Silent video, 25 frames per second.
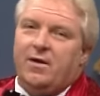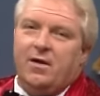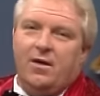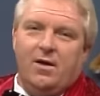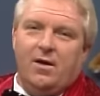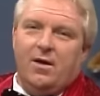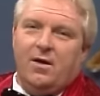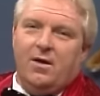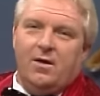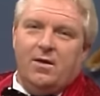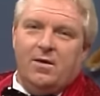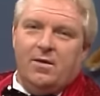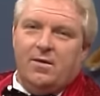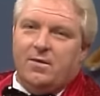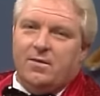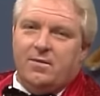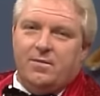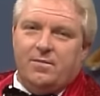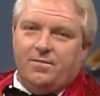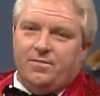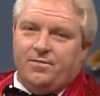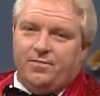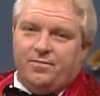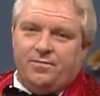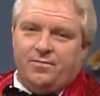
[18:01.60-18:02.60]
no, he... some other
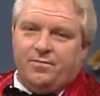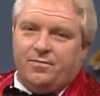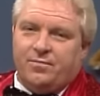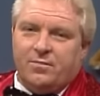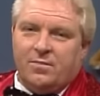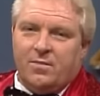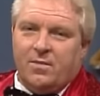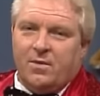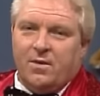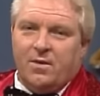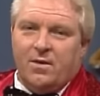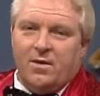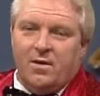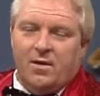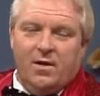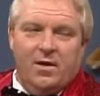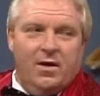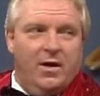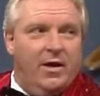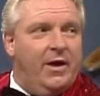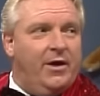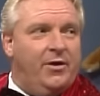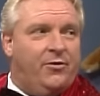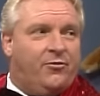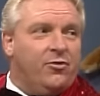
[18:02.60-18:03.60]
people I know.
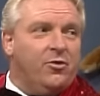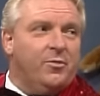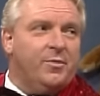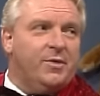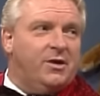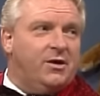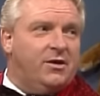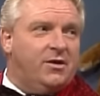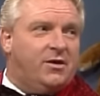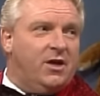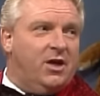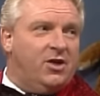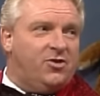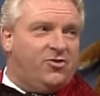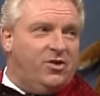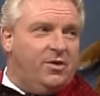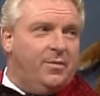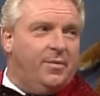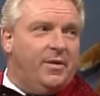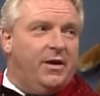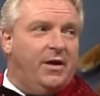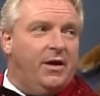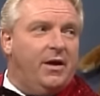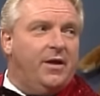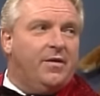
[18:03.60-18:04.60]
Hey, Truman didn't touch
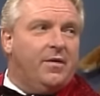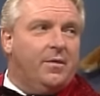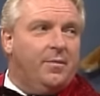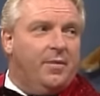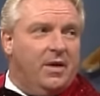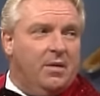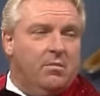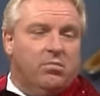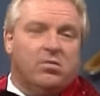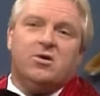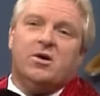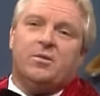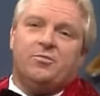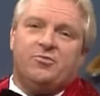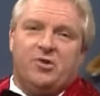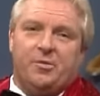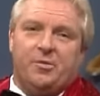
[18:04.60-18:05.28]
anybody either, but he blew up